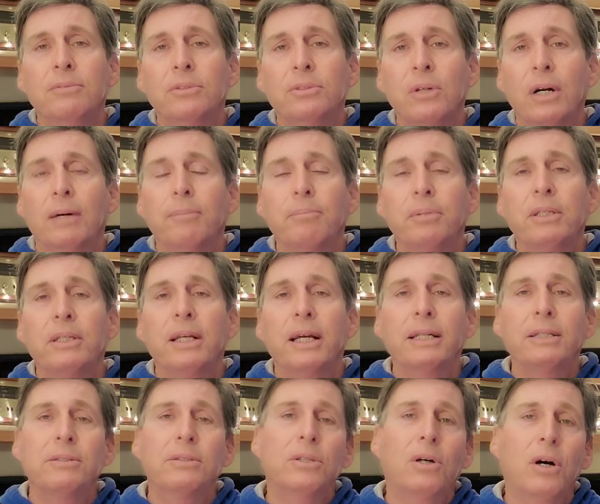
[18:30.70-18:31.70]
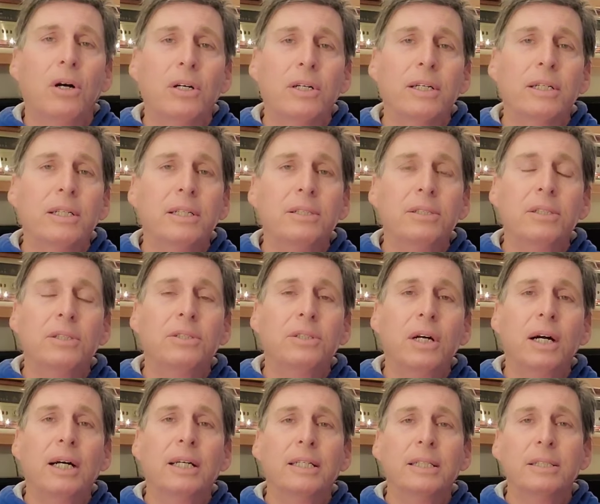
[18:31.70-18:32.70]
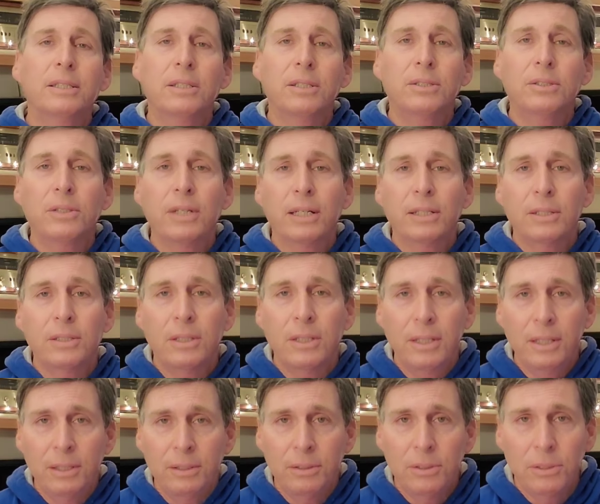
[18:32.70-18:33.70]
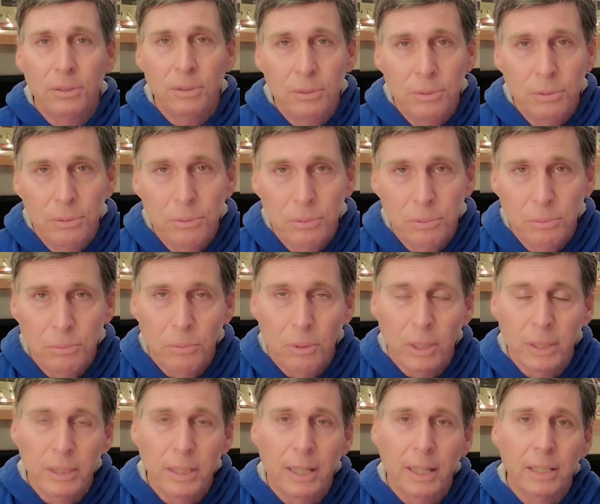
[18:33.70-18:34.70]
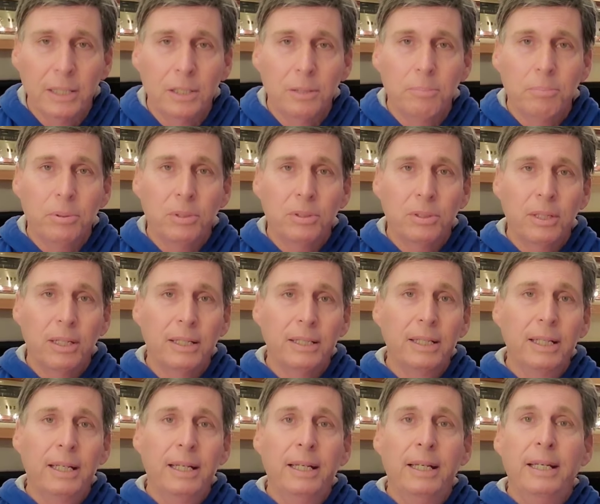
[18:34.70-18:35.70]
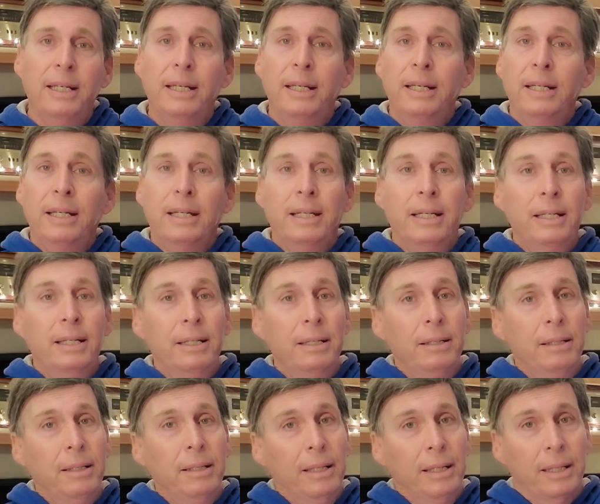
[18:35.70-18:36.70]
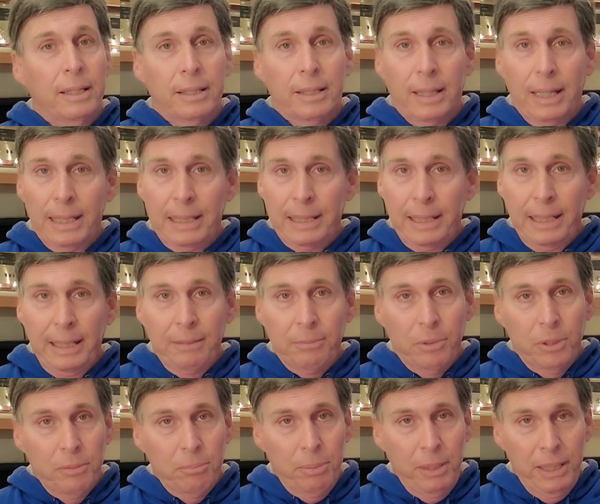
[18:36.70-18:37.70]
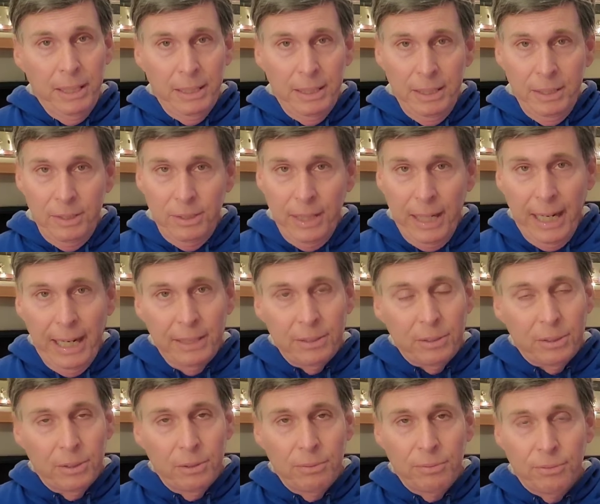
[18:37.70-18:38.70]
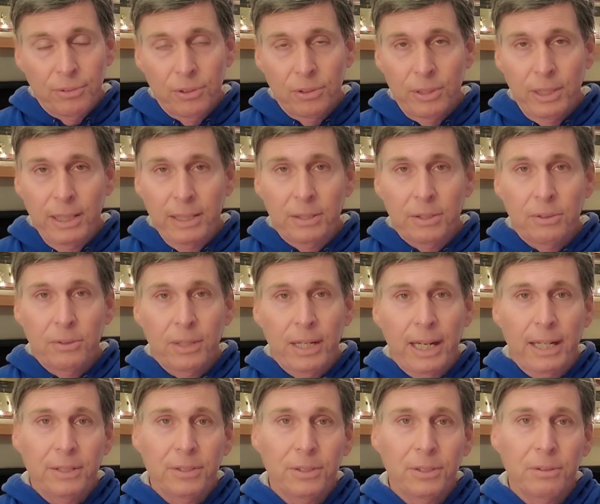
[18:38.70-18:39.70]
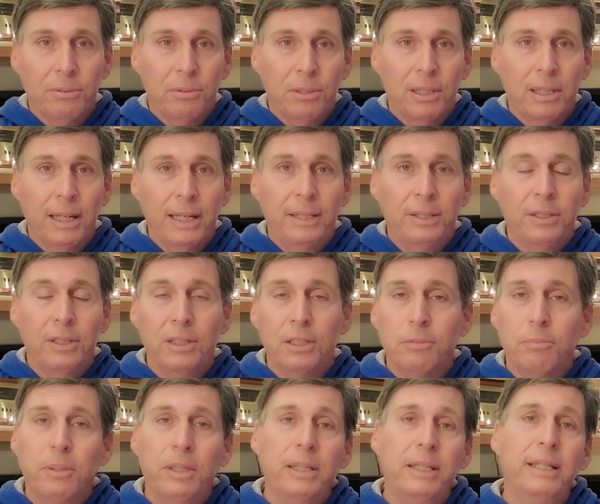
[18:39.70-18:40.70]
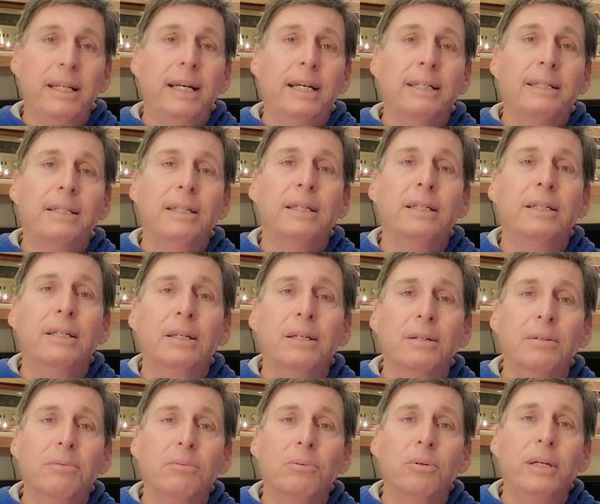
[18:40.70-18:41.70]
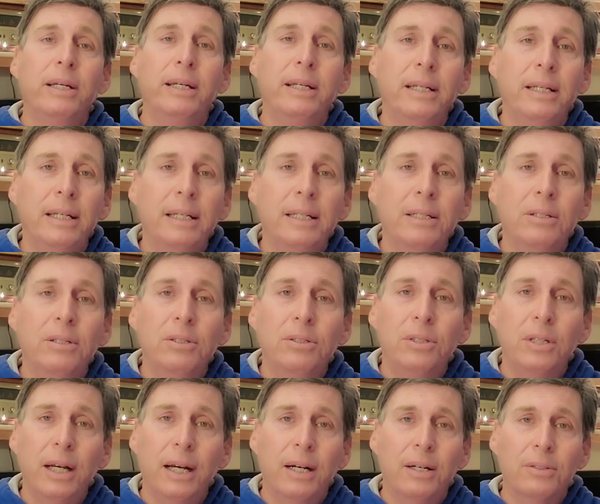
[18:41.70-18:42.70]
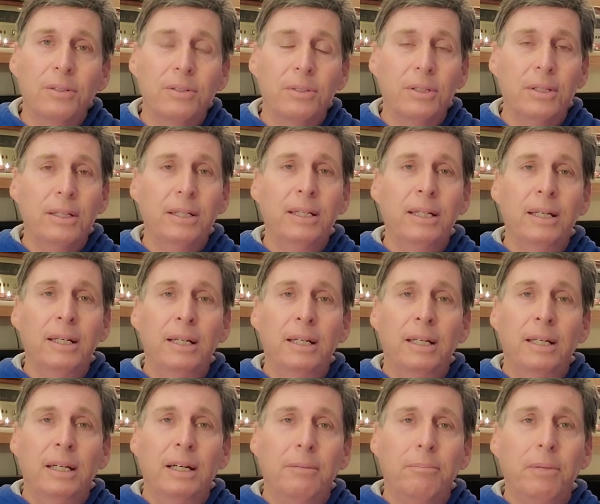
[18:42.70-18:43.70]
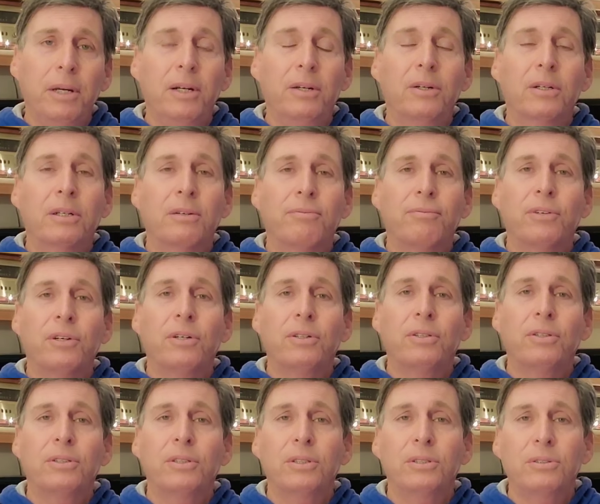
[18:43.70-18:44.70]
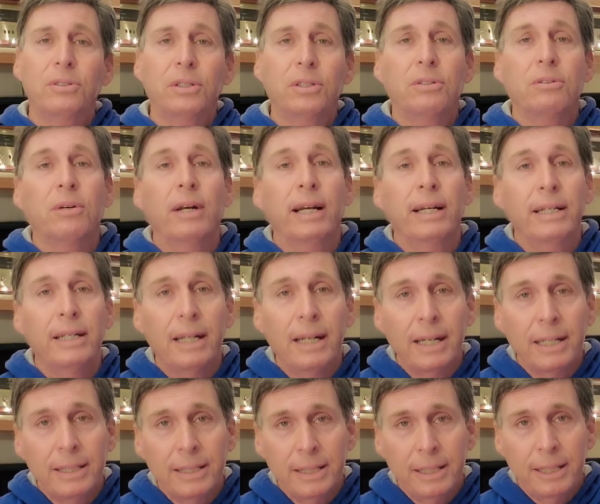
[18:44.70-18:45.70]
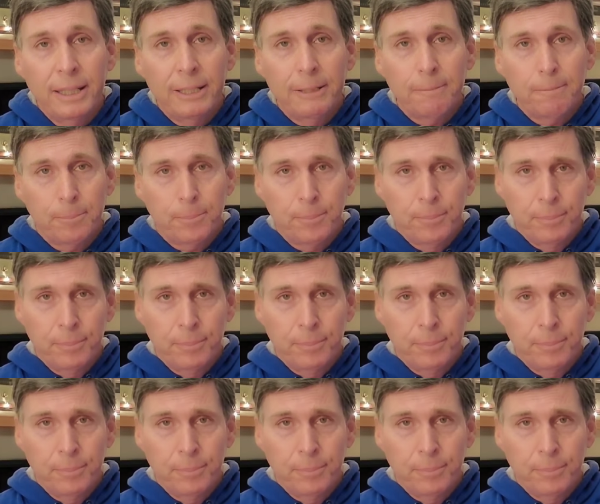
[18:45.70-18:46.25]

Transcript: Trump and then targeted to China to 60 to 100%. Likely it would be a disaster for international relations, but again, we shall see. America first is a great idea,